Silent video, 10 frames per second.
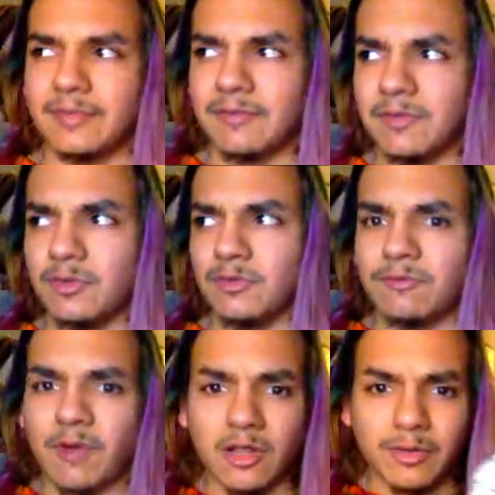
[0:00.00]
if you
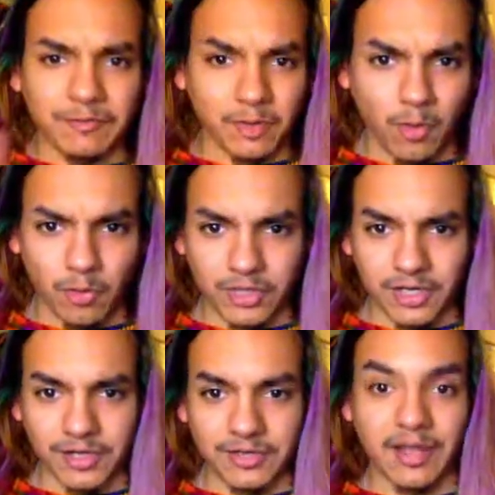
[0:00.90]
follow it for the whole
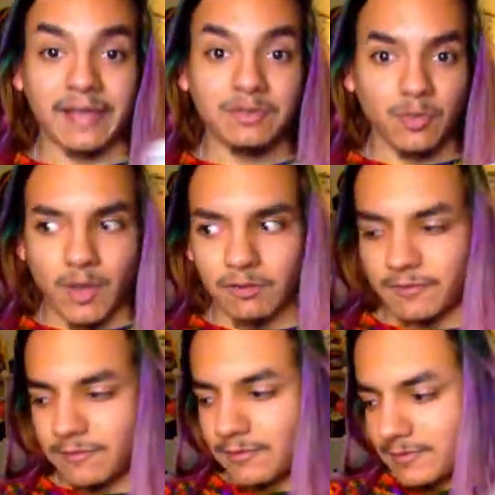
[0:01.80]
year, you'll have
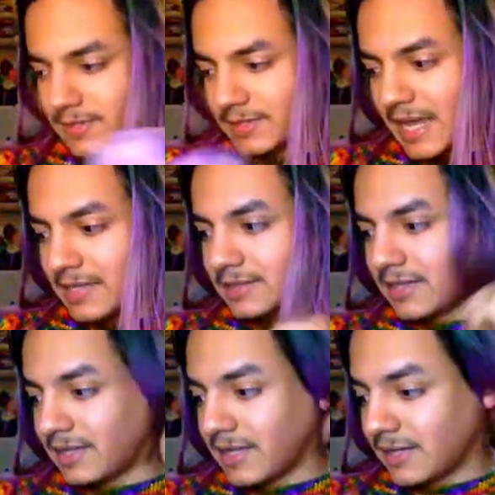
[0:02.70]
12
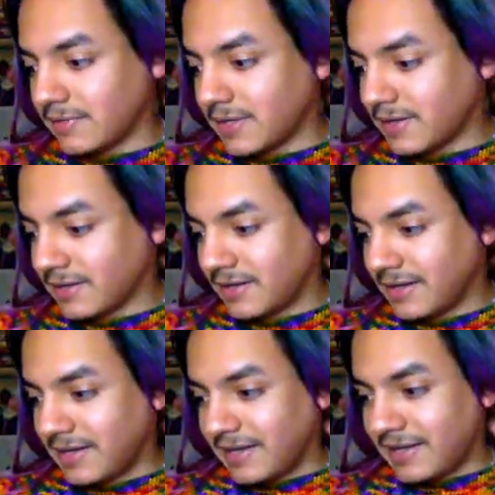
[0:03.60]
skeins at the end of the year.
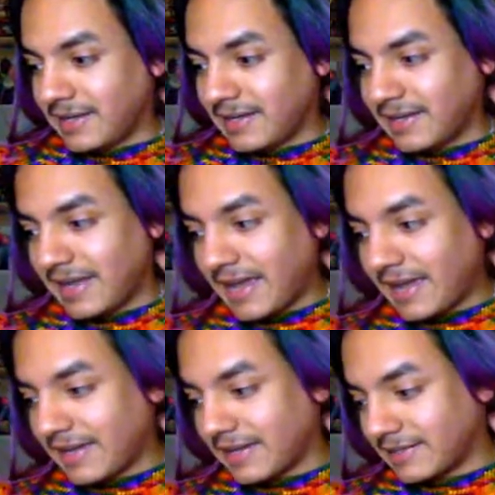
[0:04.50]

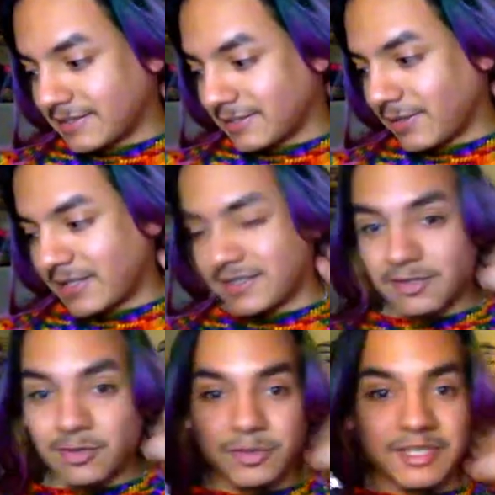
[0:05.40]
And so that's
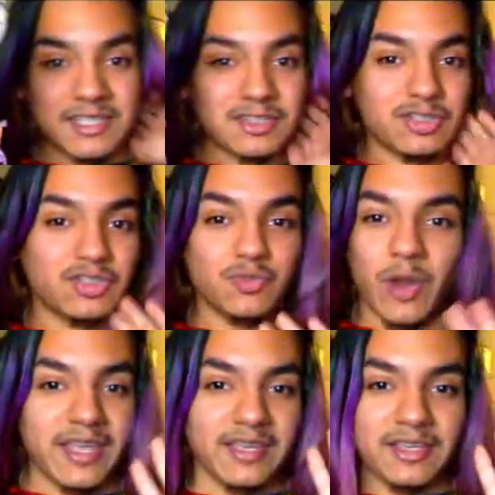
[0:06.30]
the cool thing, is you just
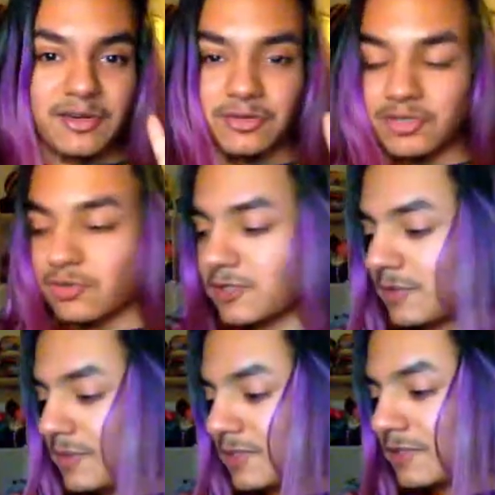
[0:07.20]
wait. You don't use
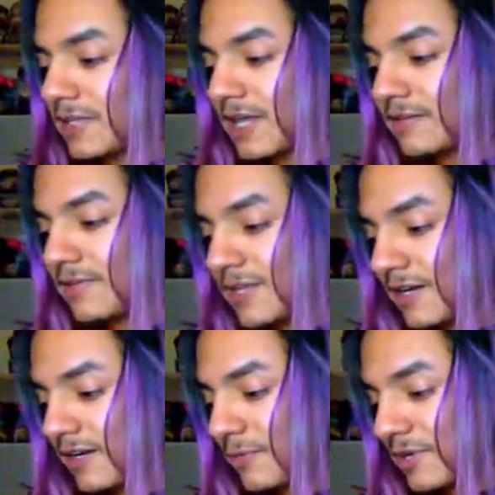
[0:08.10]
them until the end of the
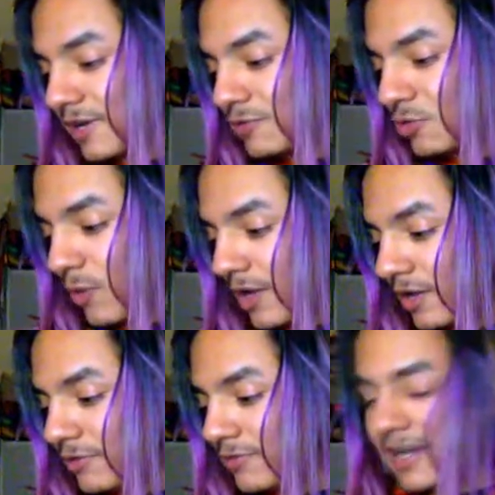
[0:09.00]
year when you have
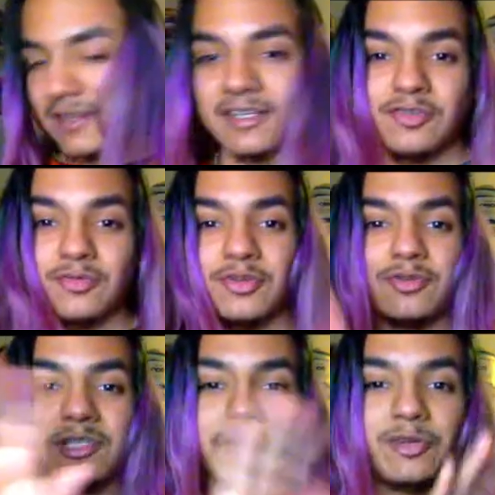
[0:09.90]
12, and then you
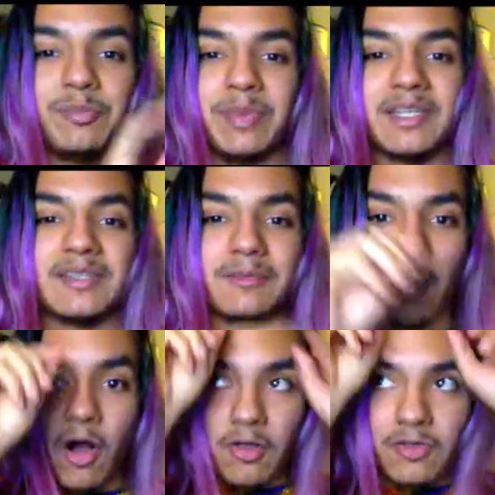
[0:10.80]
use little bits
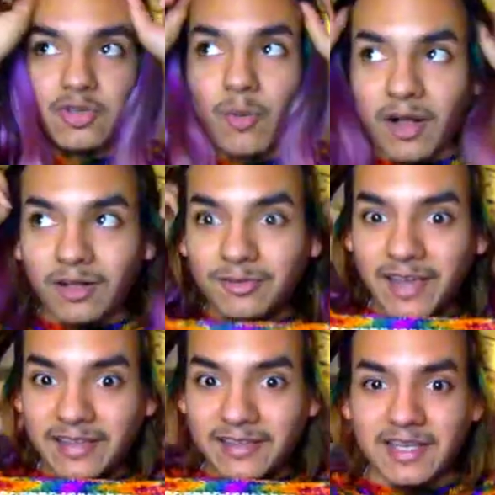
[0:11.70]
of all the
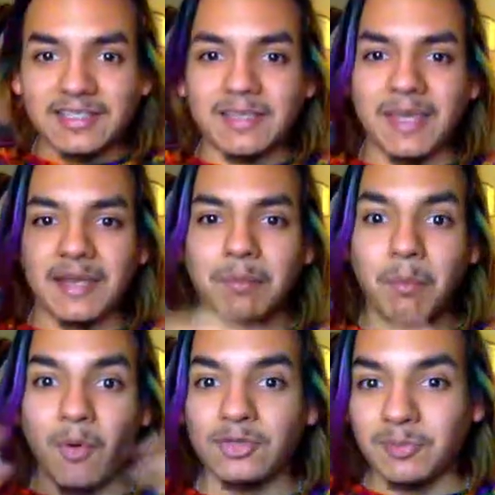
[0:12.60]
12, and then you get to make
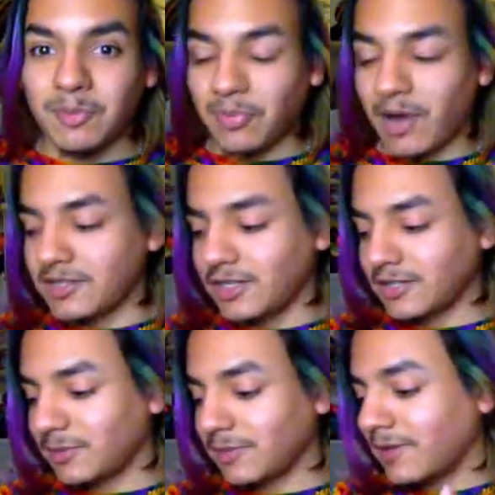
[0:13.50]
multiple
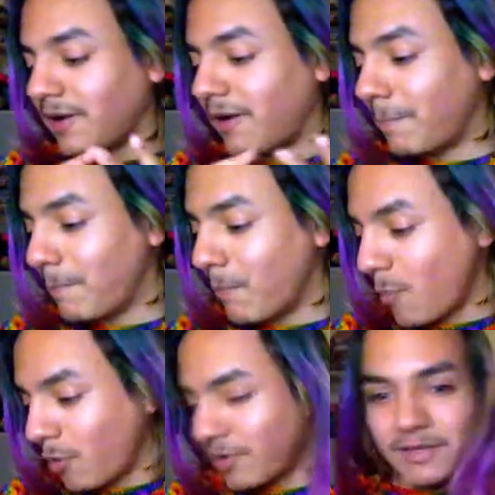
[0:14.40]
projects with
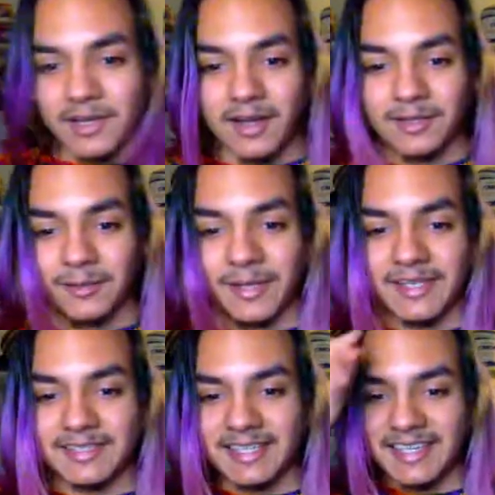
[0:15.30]
more of the
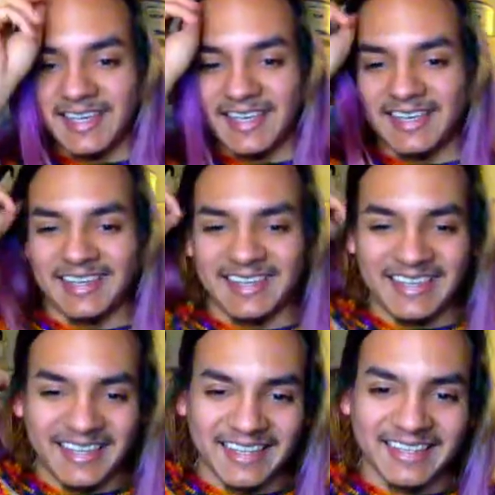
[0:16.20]
colorways.
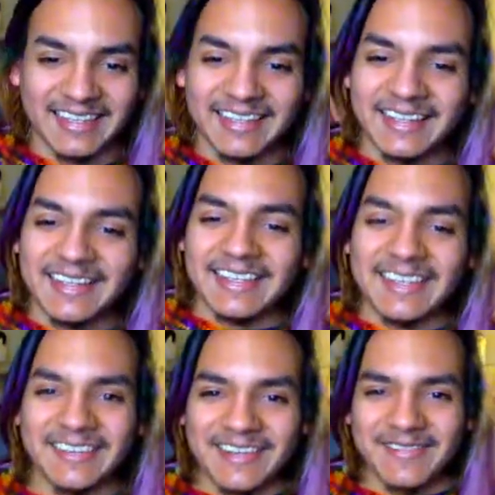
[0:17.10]

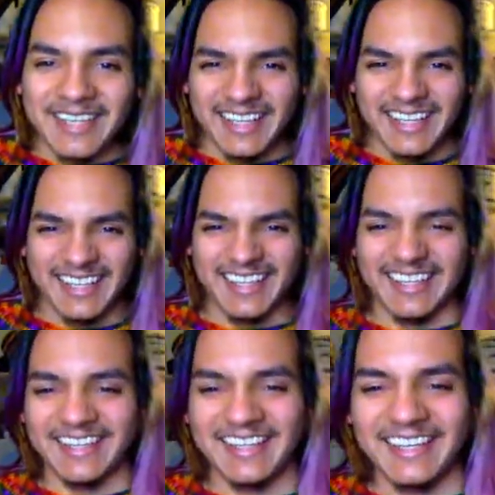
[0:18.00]
You know what I mean?
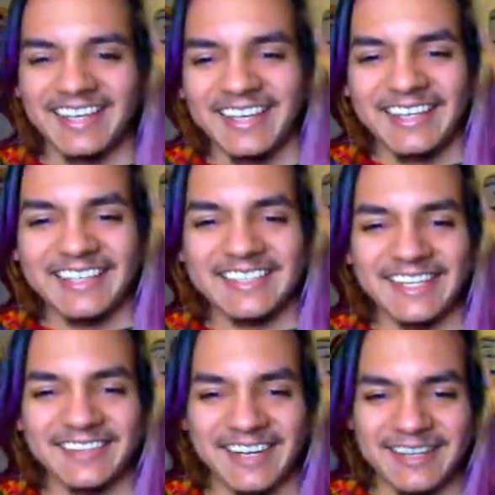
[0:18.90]
Isn't
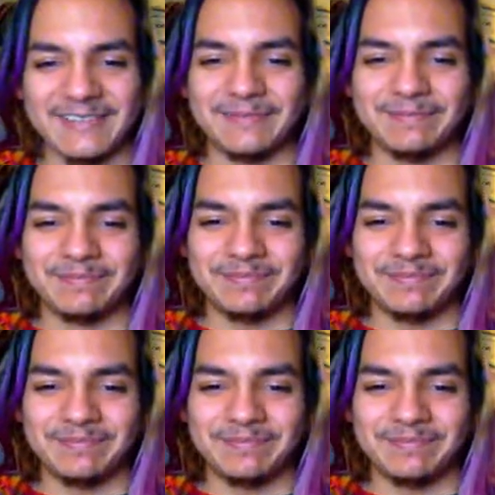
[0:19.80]
that great?